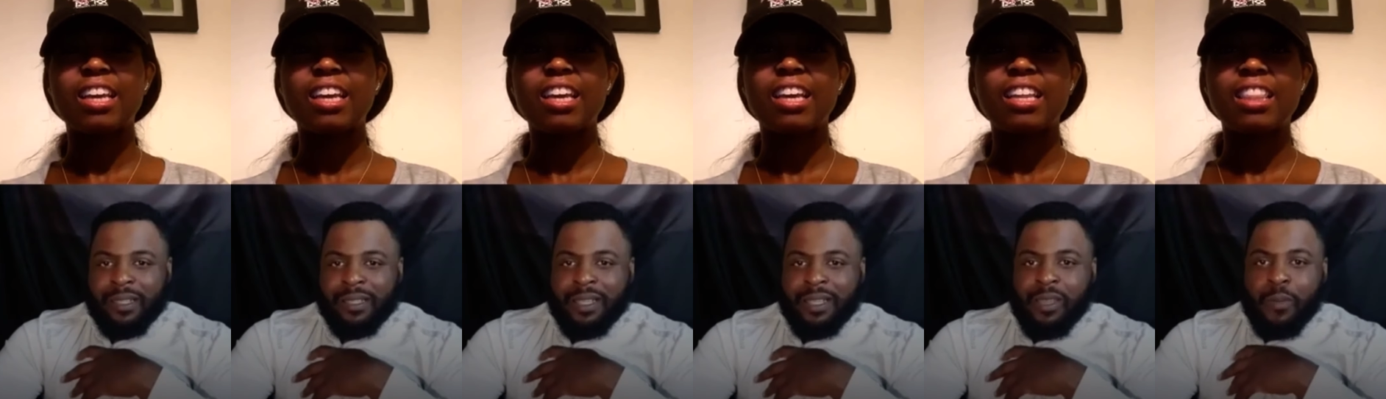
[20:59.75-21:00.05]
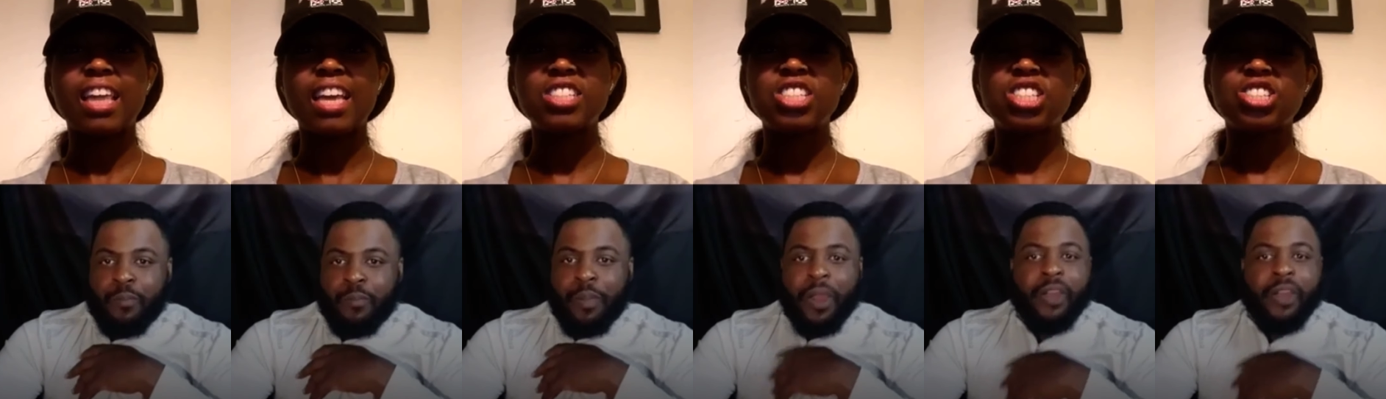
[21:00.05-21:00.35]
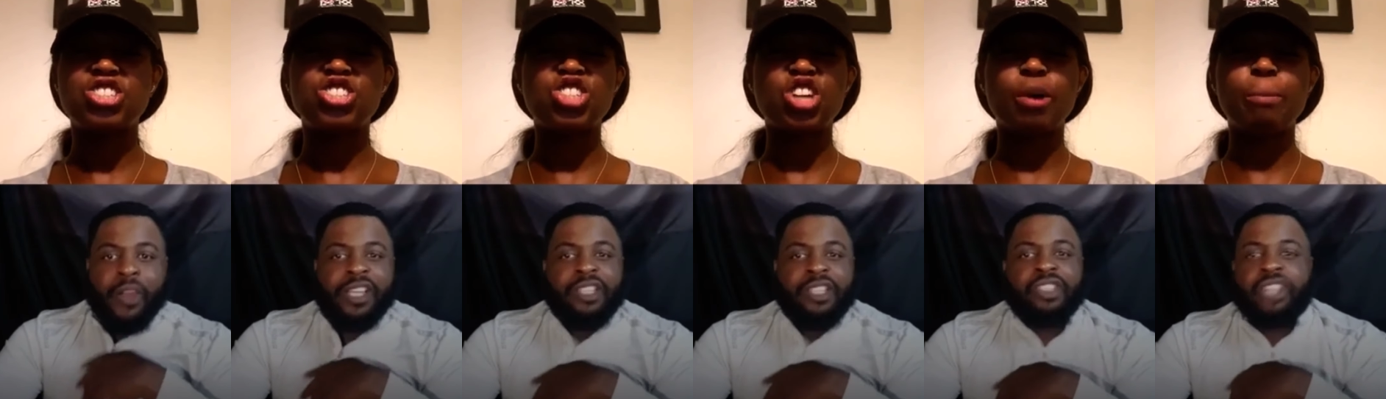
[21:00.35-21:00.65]
Speaker 1: You
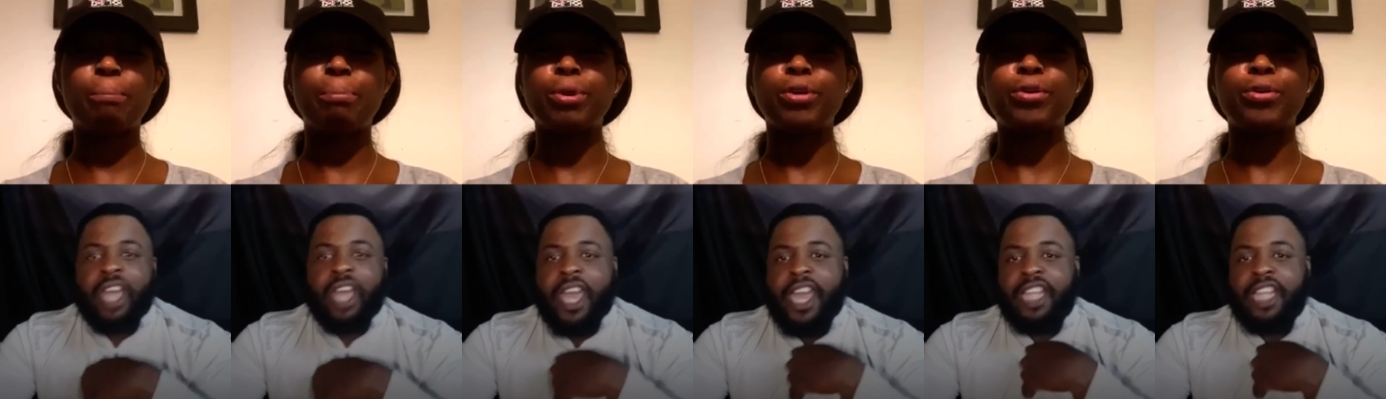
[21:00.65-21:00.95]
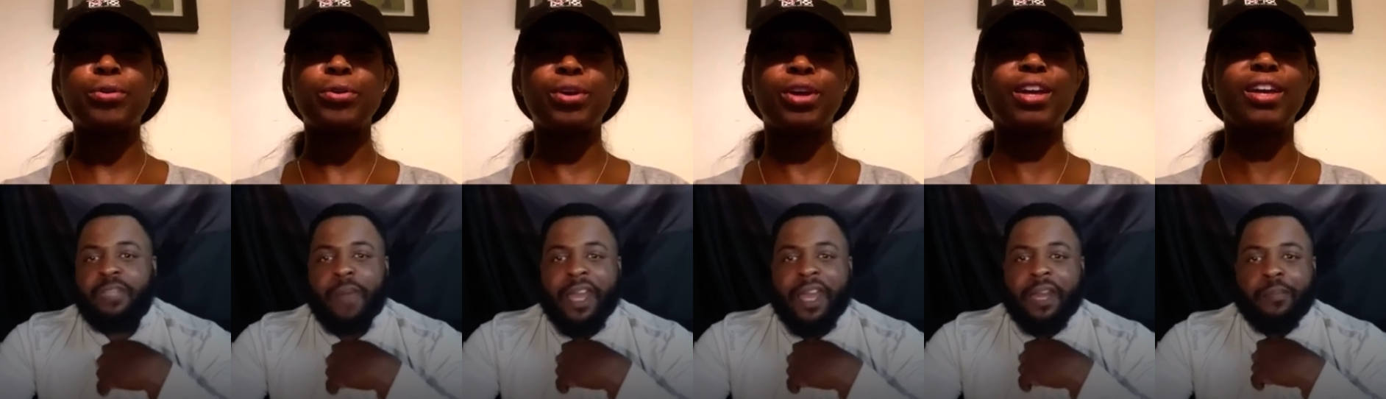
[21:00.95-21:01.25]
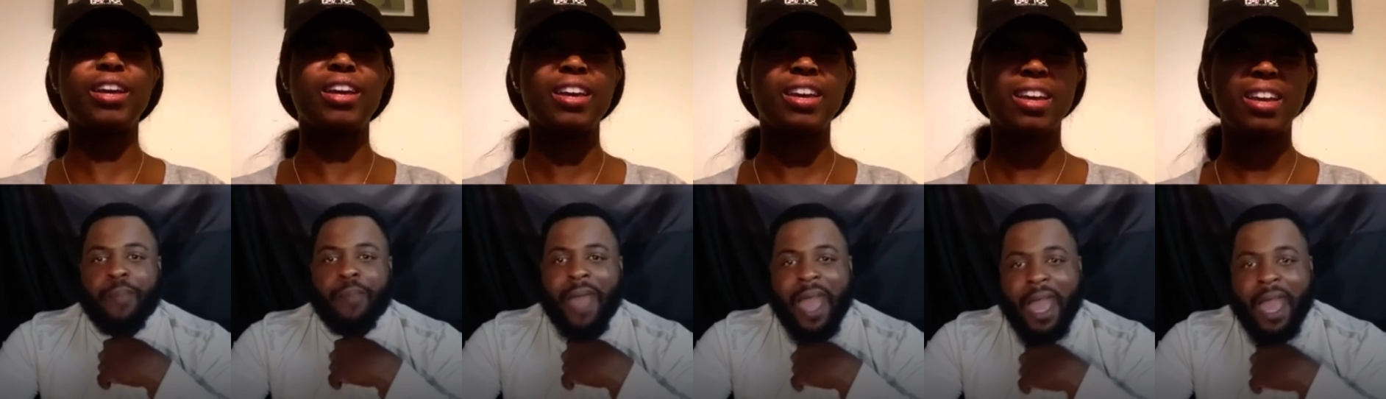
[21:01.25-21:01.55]
burn this stage by the
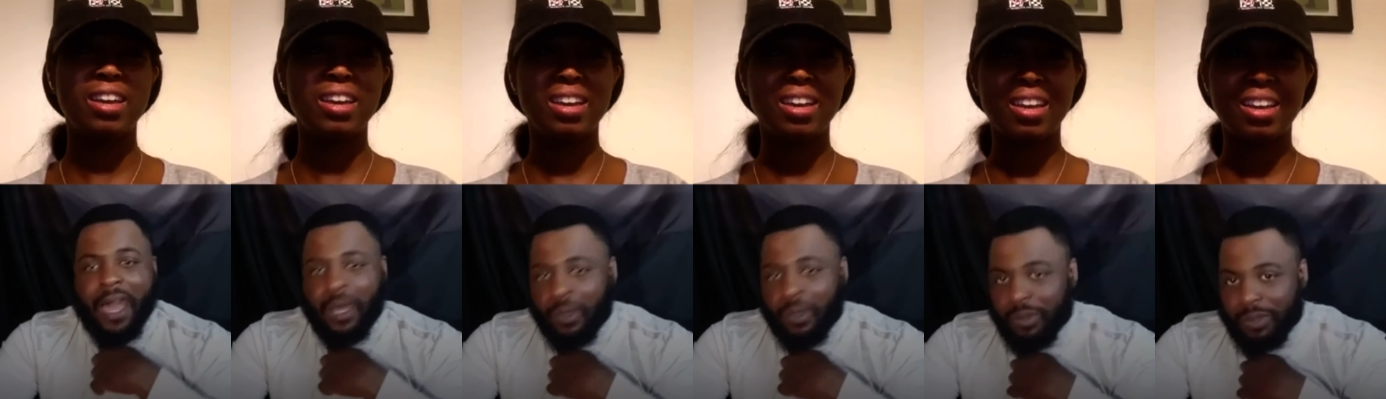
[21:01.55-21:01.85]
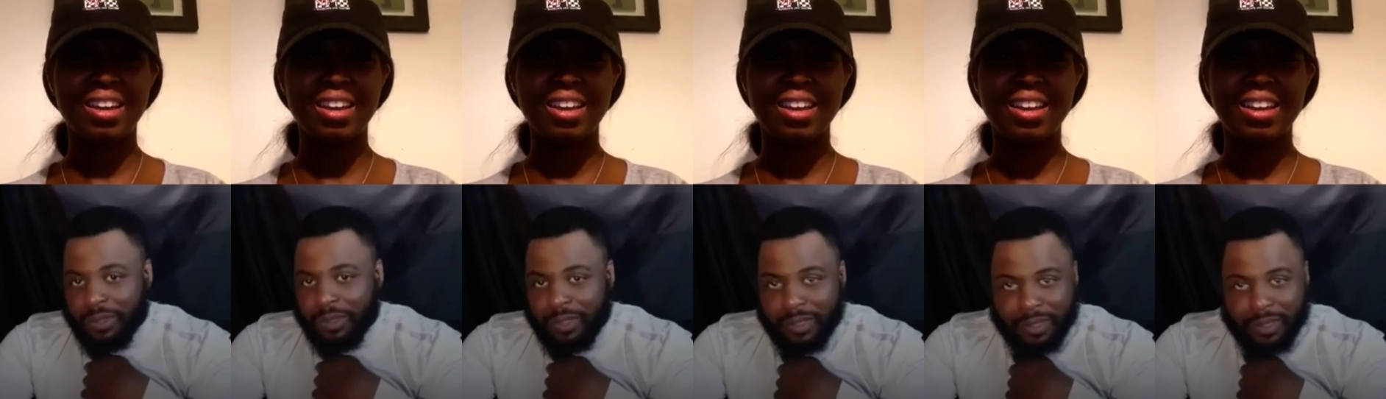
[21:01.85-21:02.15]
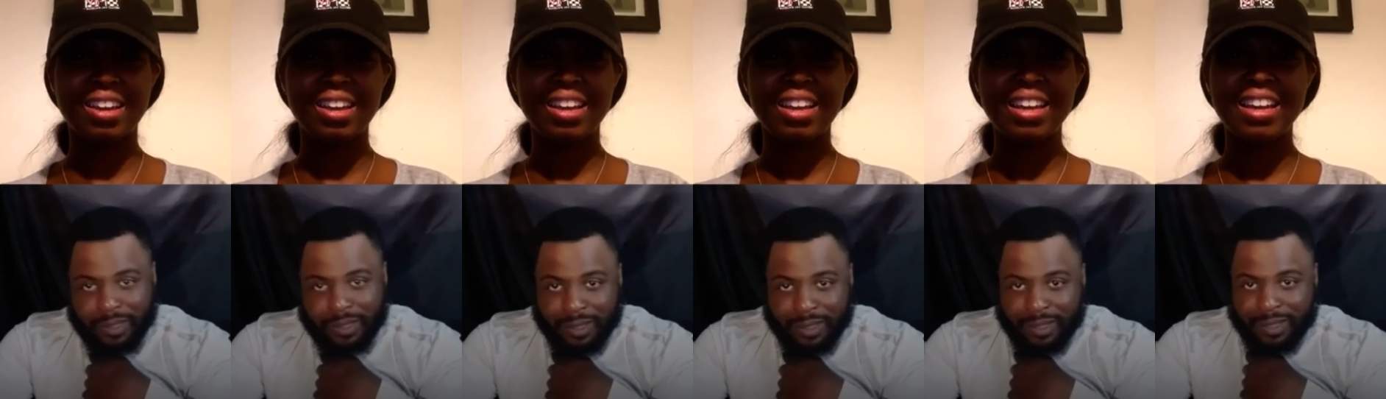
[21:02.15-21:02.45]
pound.
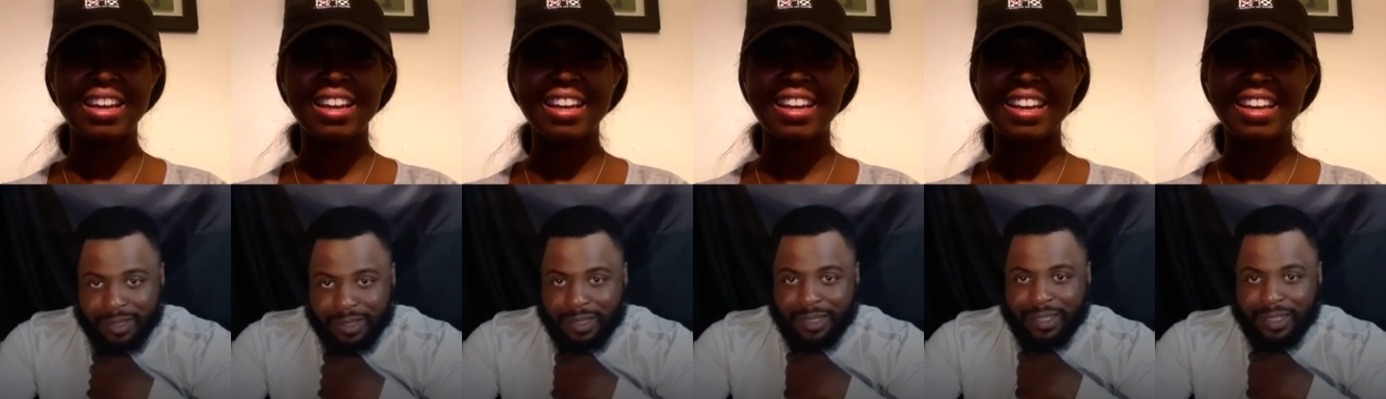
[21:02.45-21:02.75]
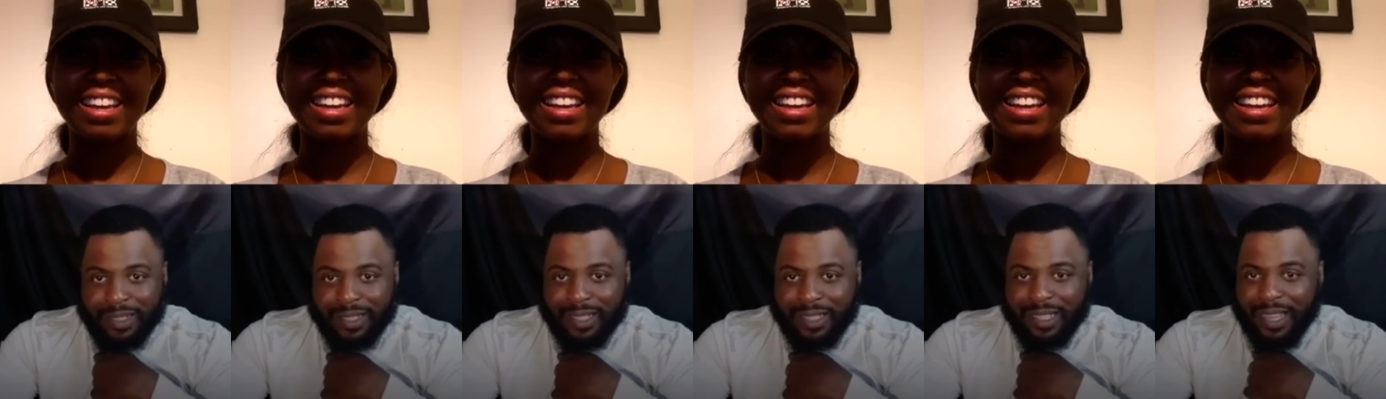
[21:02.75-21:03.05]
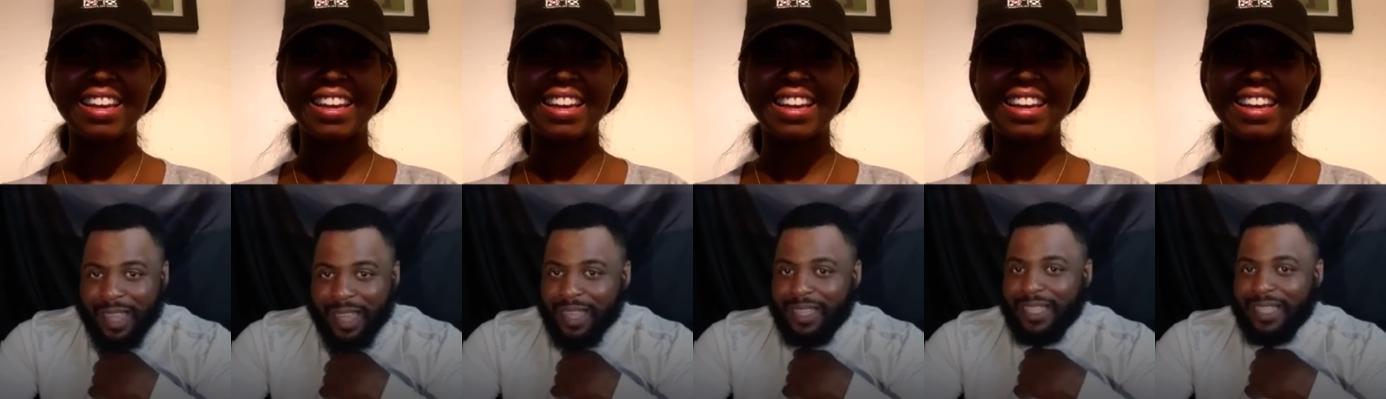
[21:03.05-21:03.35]

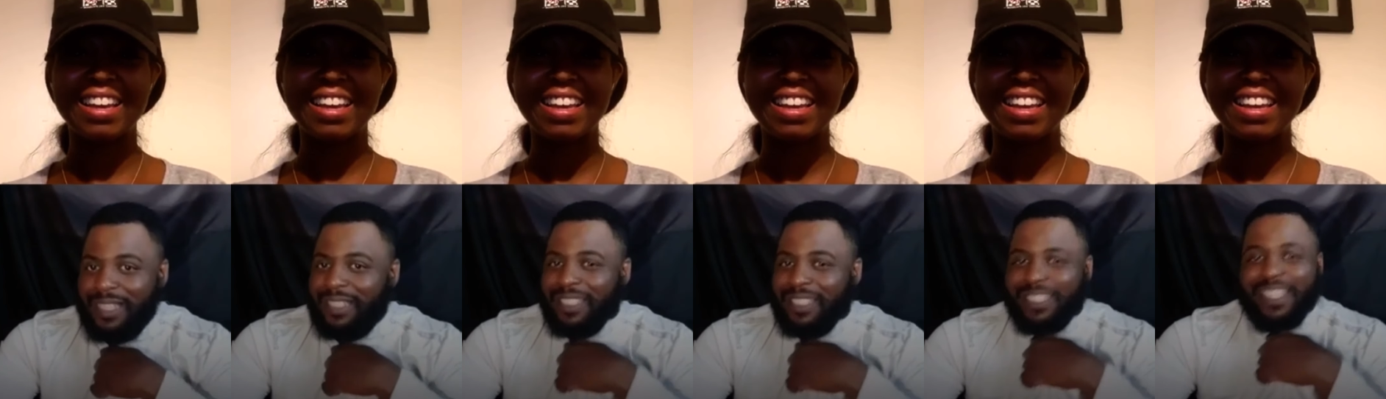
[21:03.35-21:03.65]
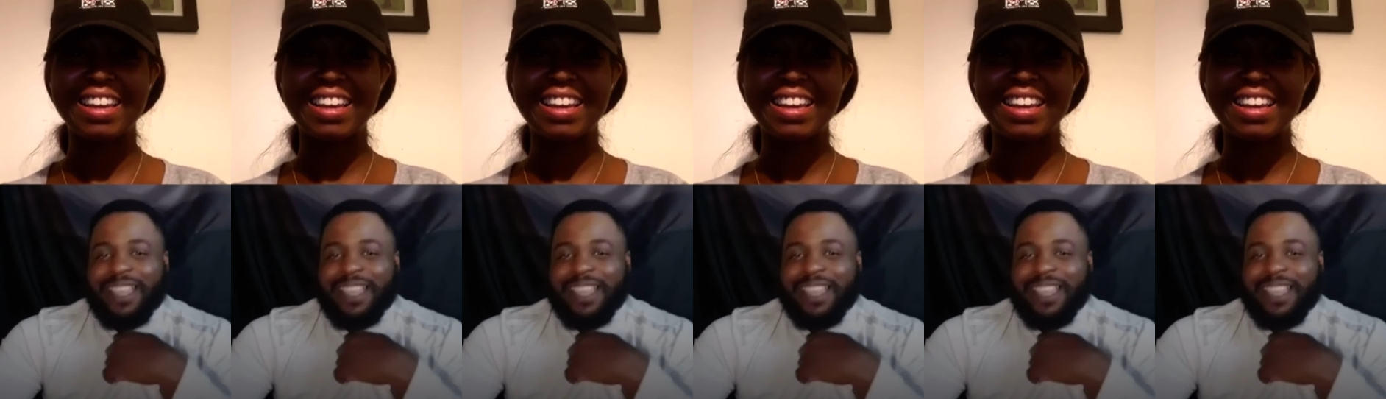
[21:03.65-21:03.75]
Like, it's